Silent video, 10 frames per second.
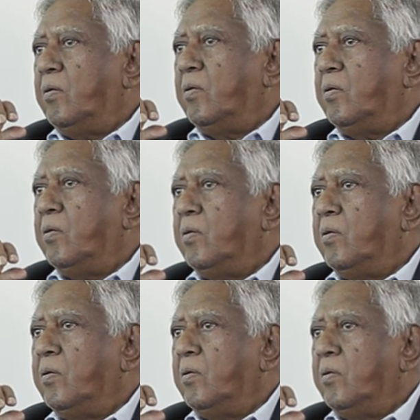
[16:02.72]

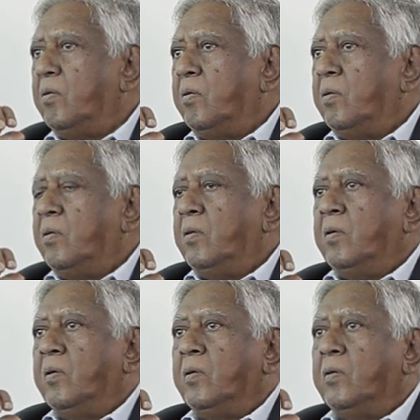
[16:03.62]

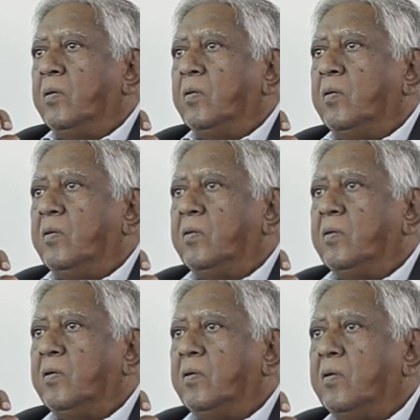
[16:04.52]

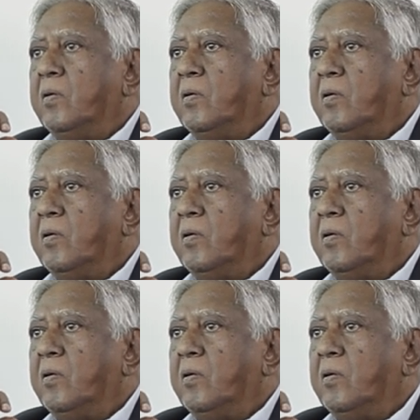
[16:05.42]
This person isn't speaking.